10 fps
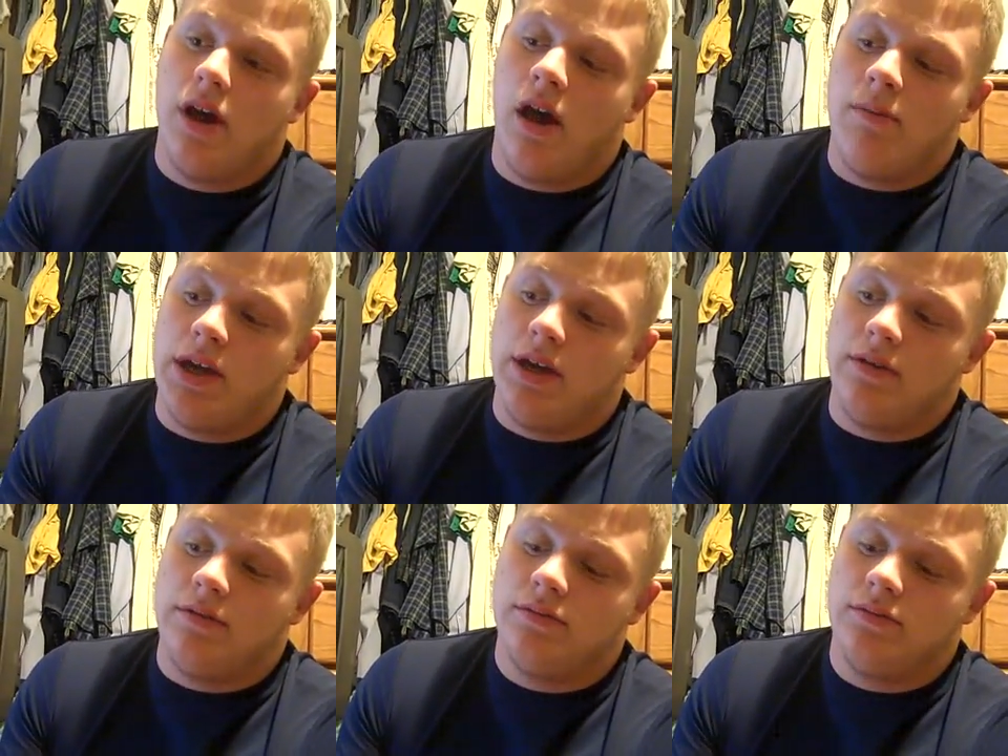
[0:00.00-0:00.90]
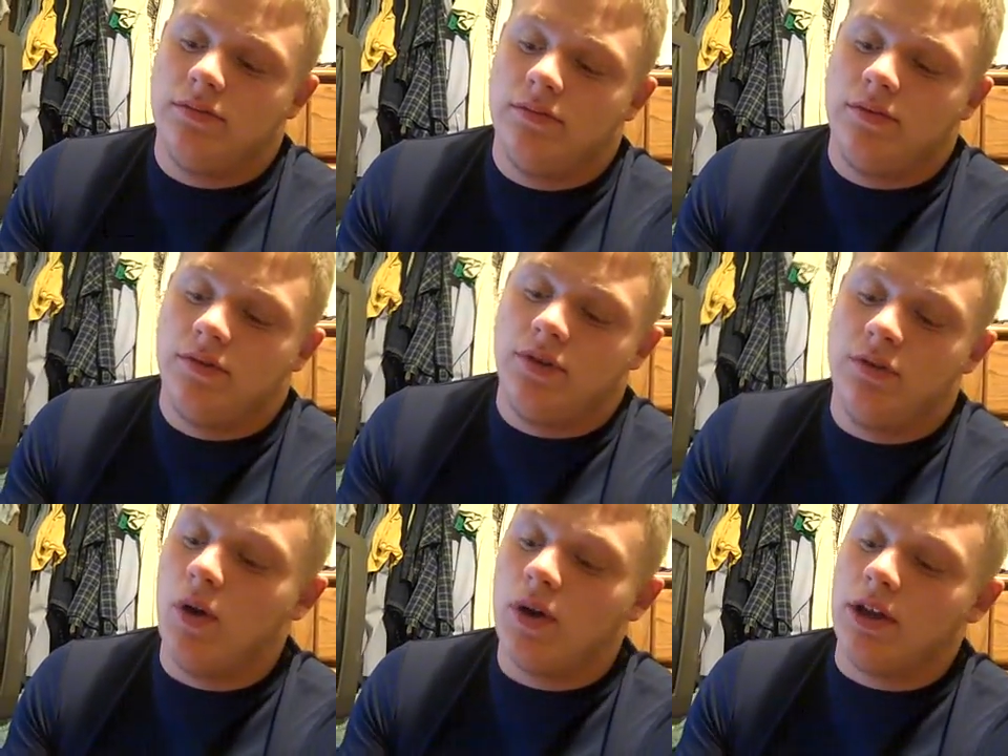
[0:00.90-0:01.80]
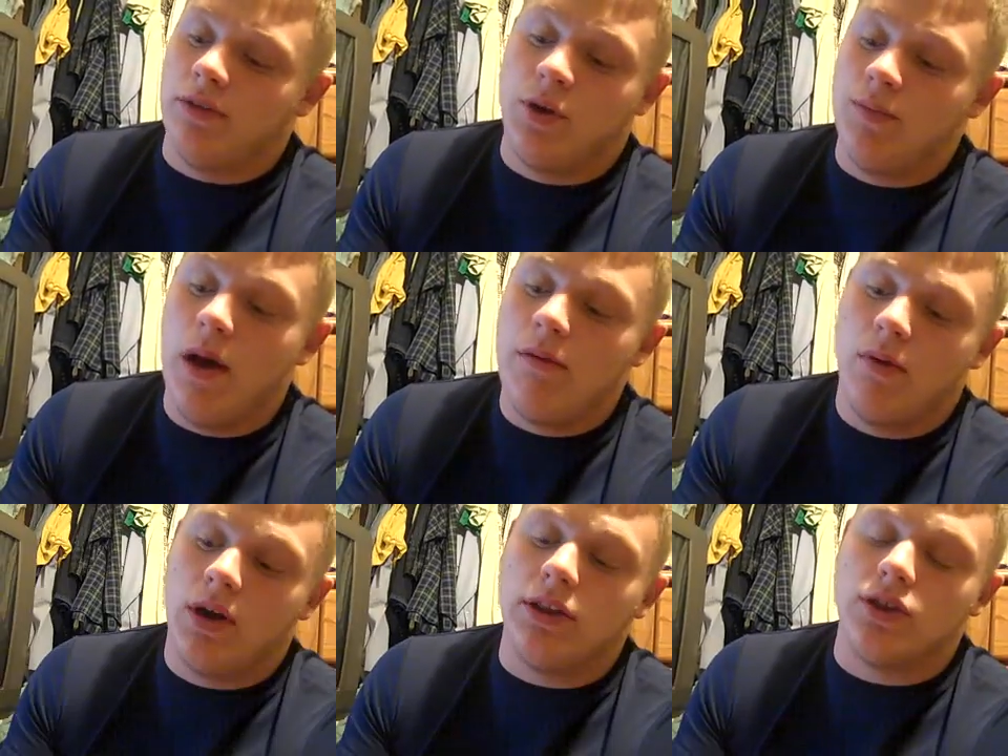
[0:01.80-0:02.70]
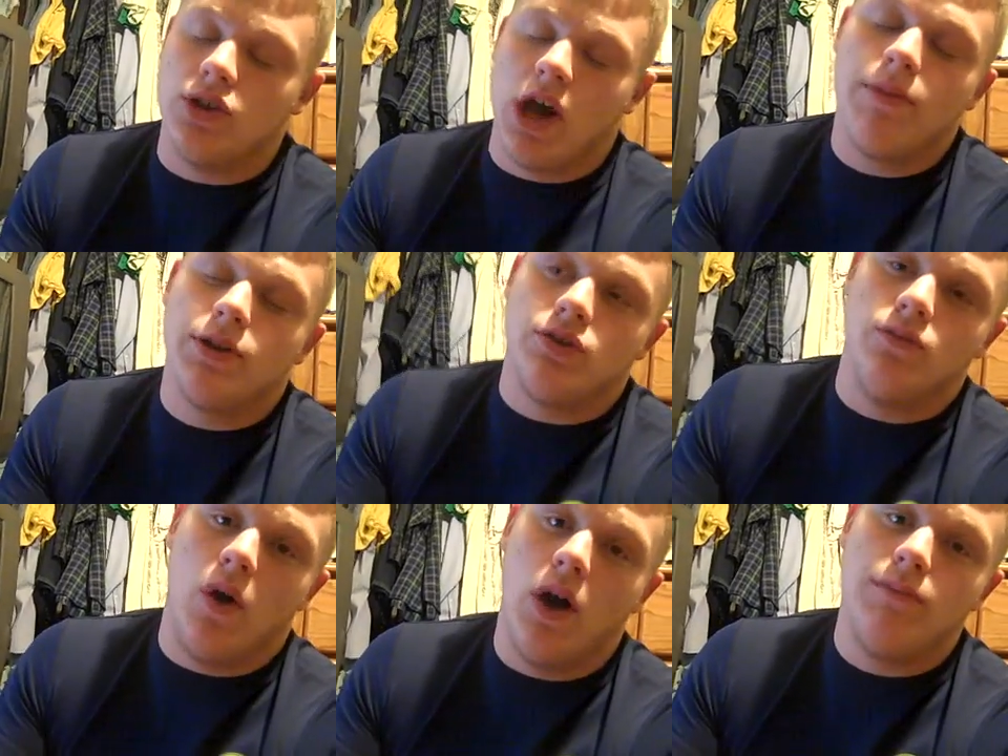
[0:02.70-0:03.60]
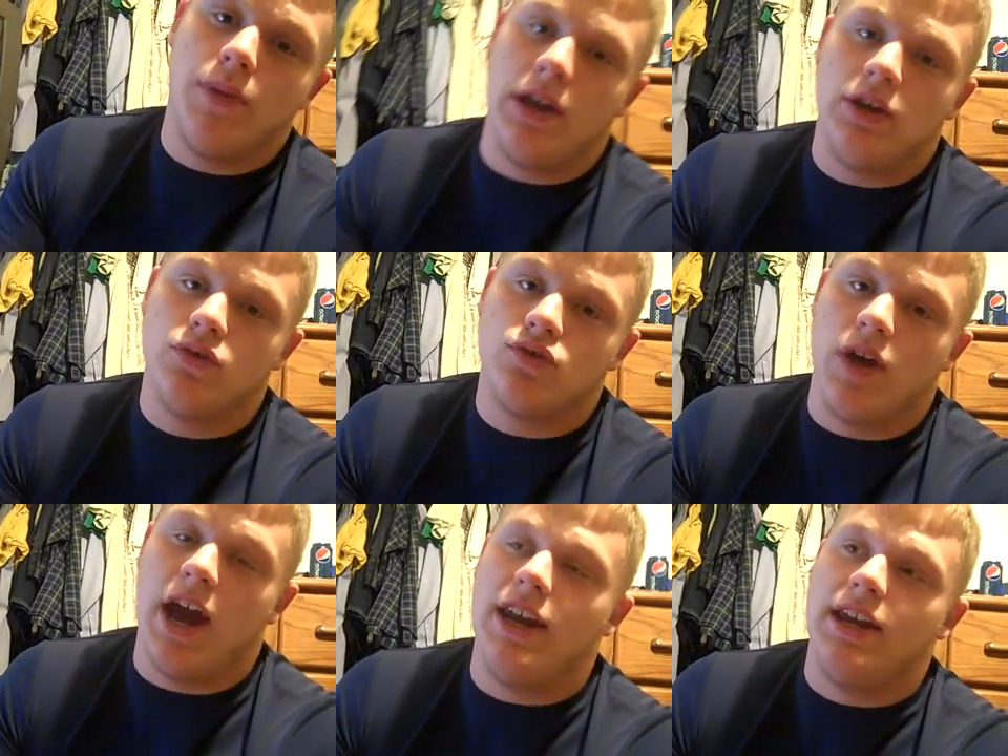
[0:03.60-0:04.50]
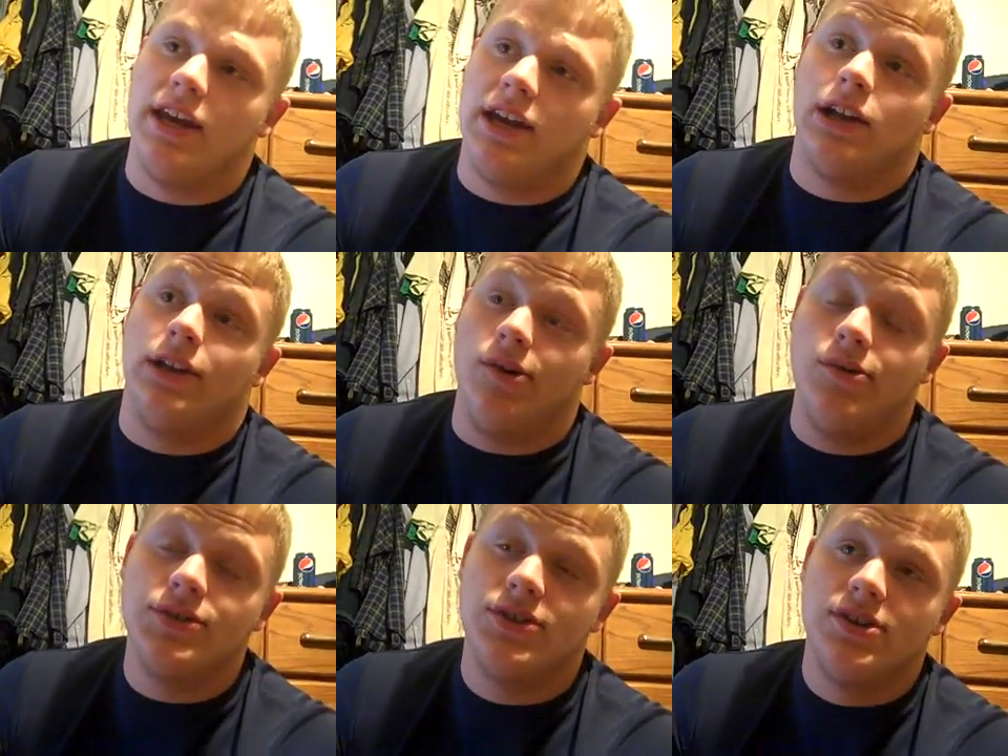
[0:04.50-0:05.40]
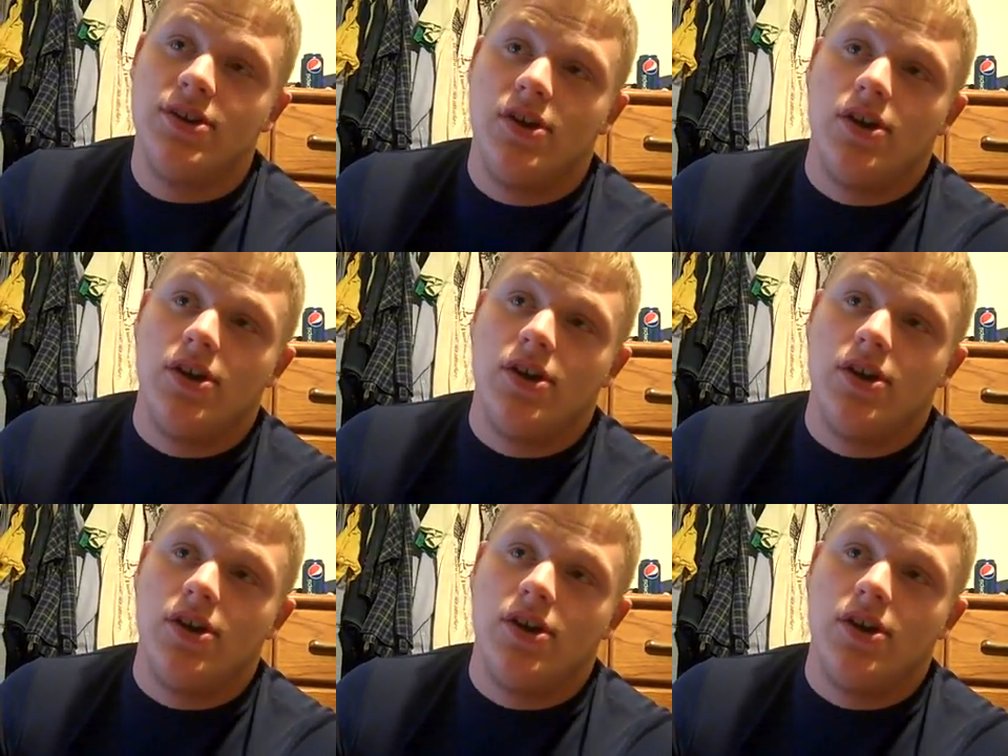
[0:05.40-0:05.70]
I mean, you probably won't get the job that you want, but he'll try to get it close.